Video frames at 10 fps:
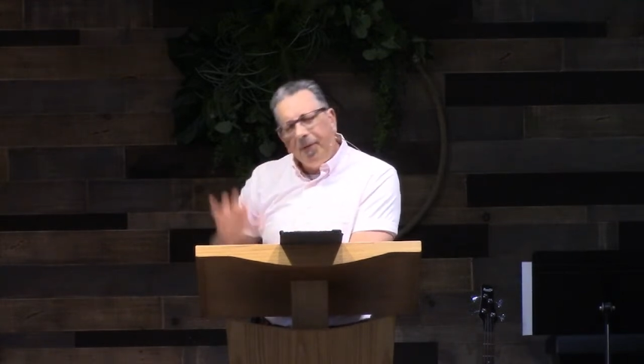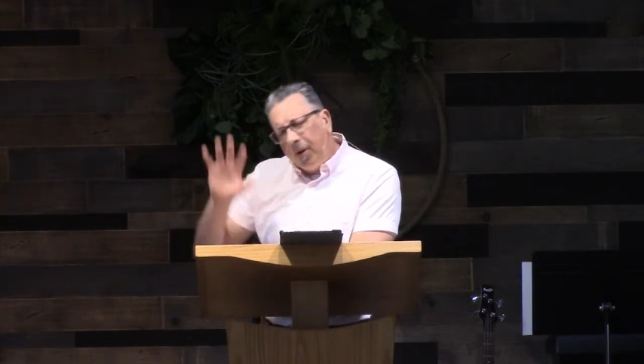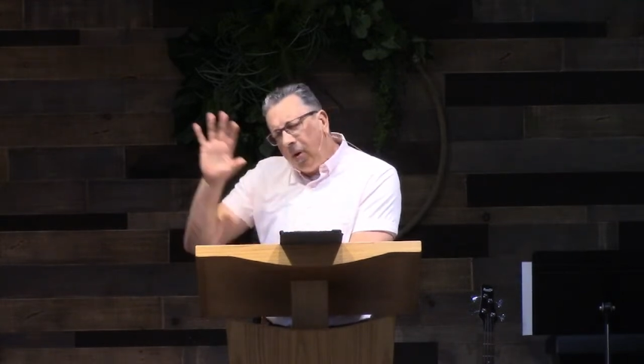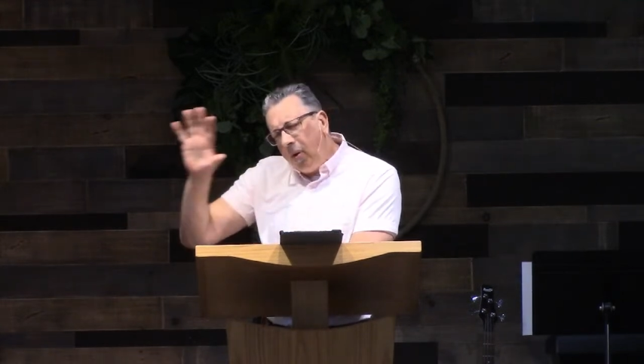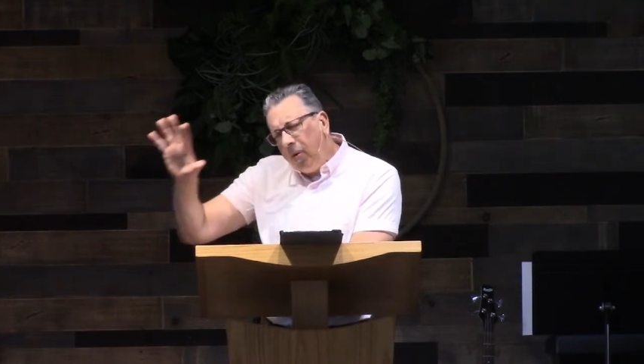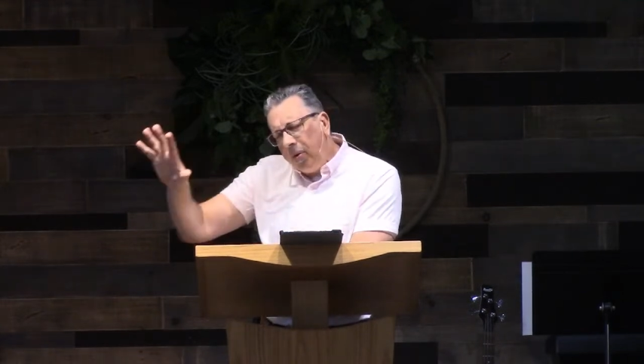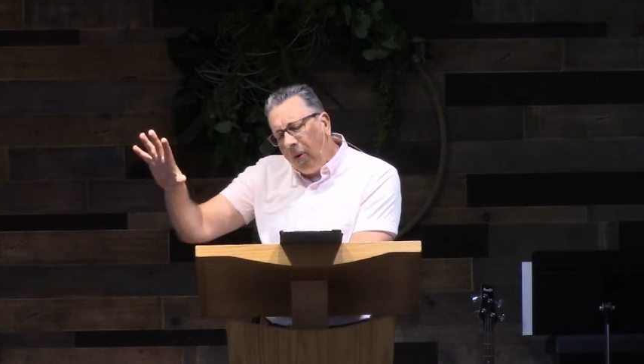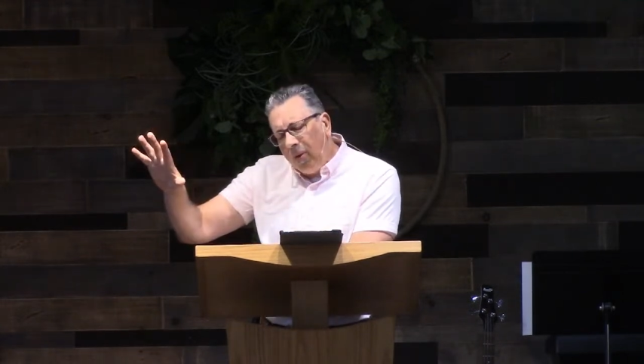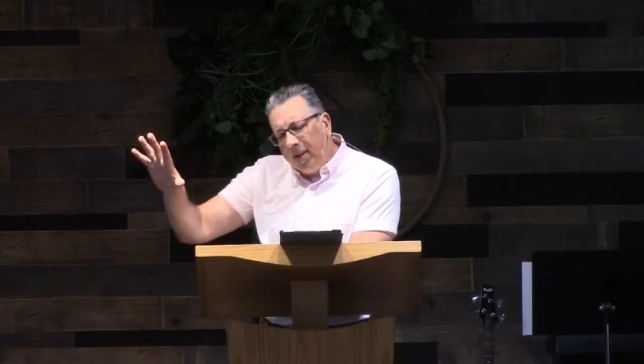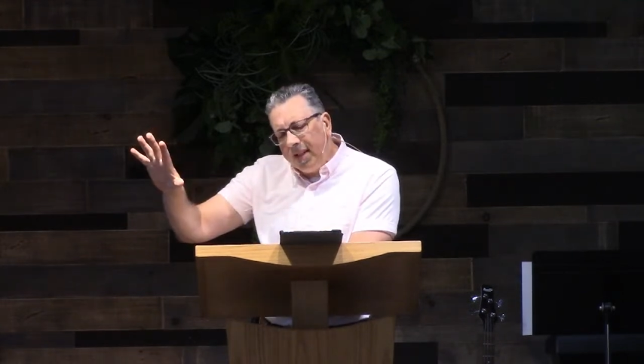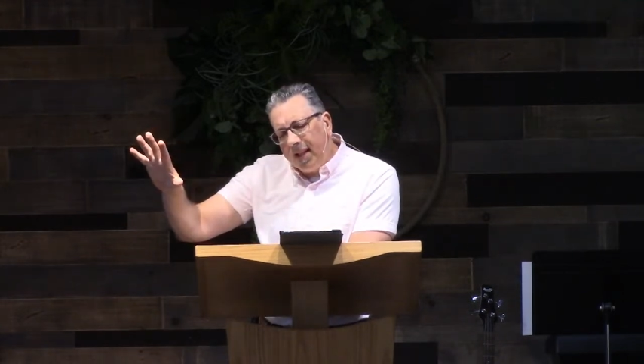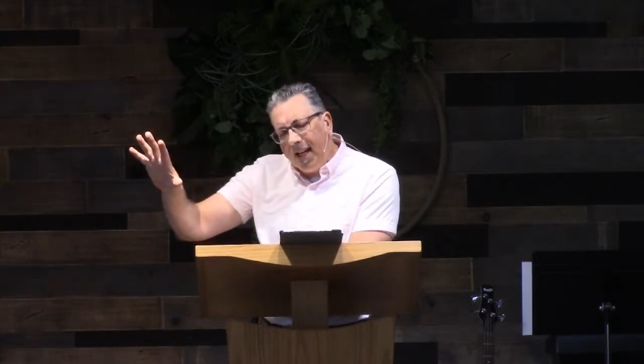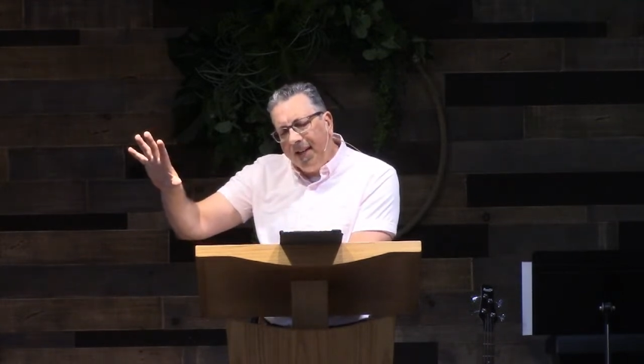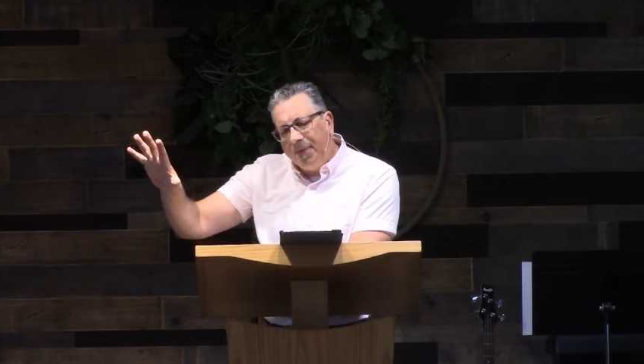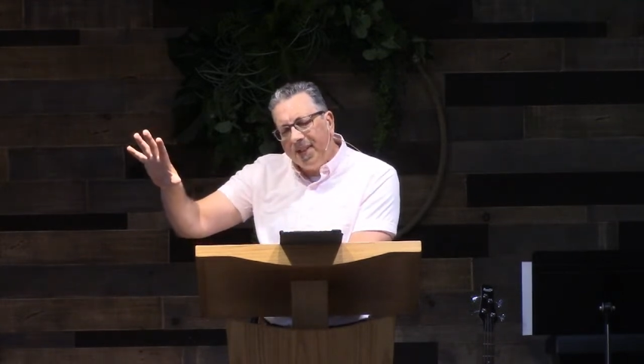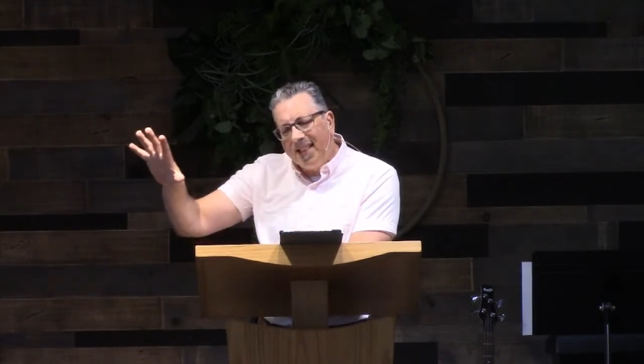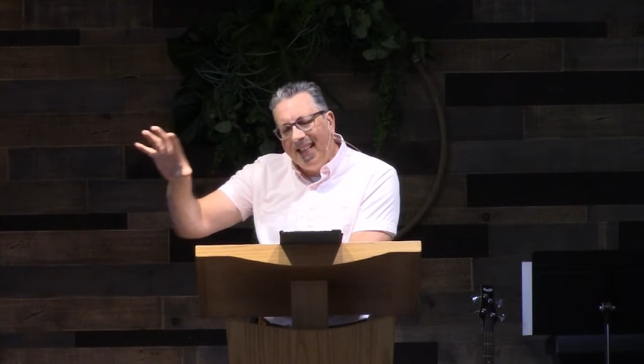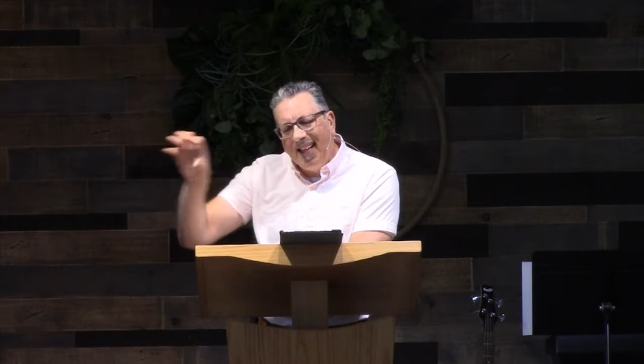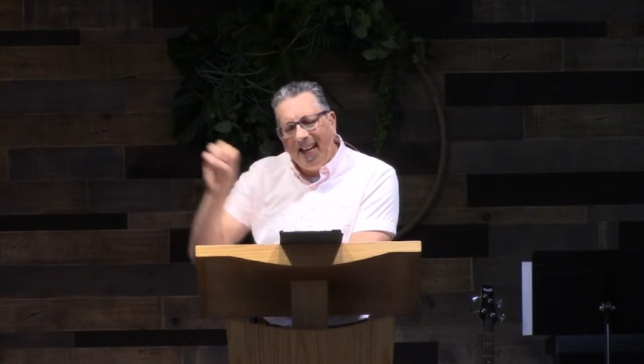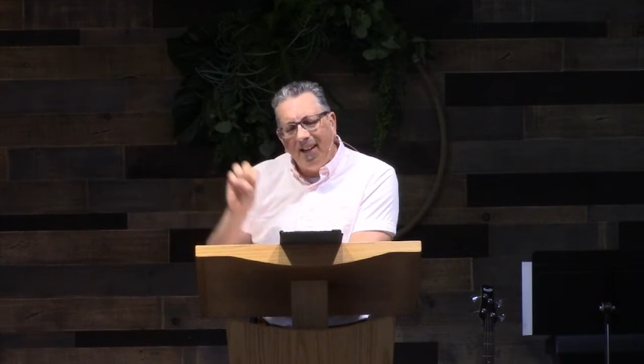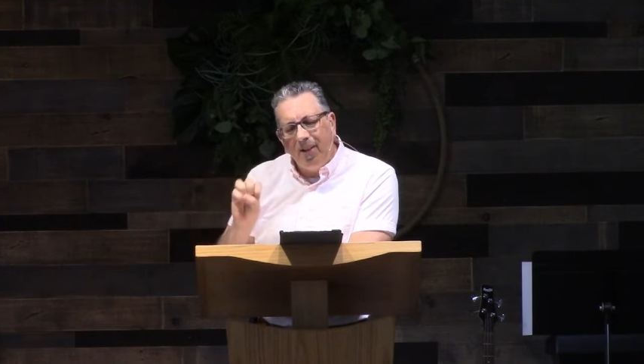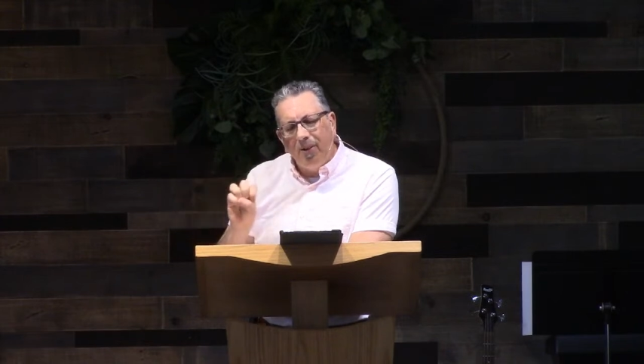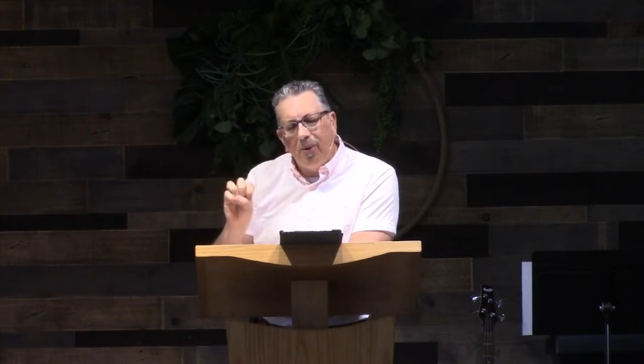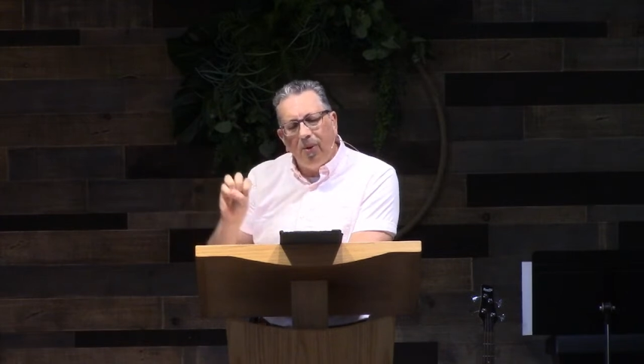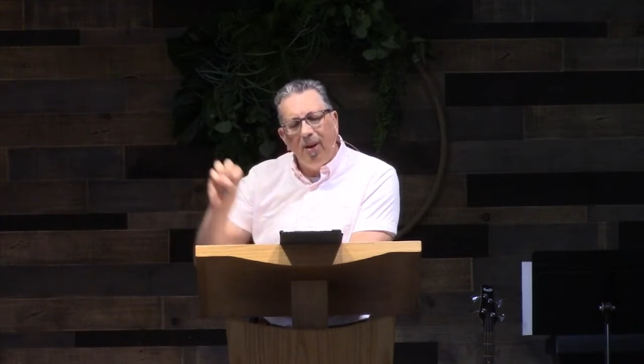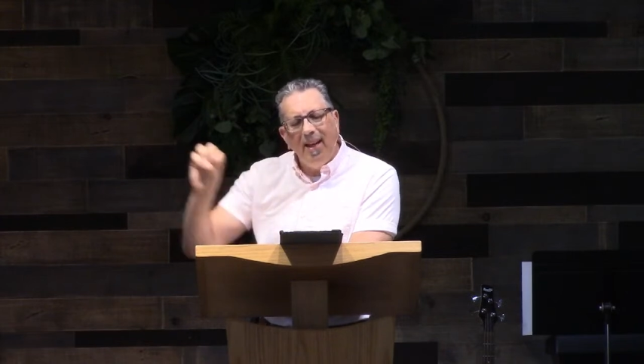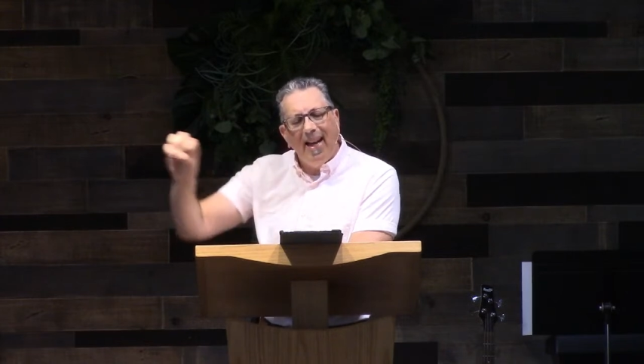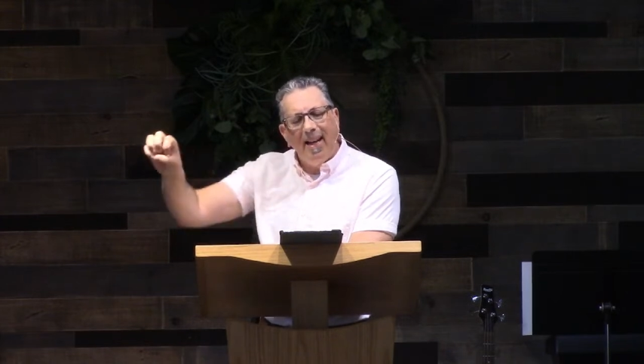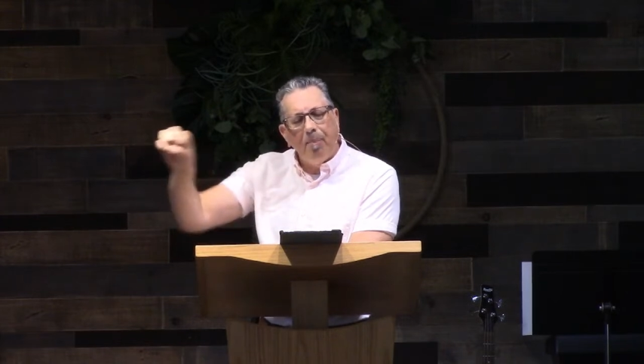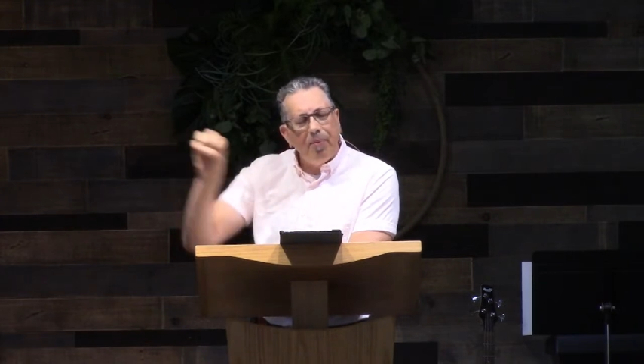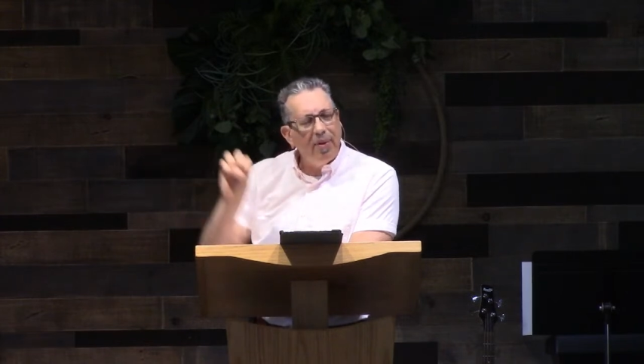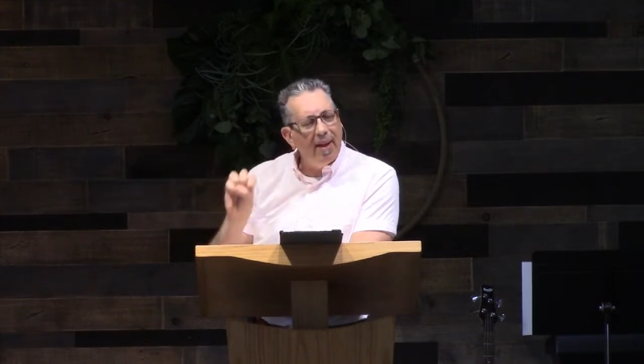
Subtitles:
If your whole goal in life is to get glory and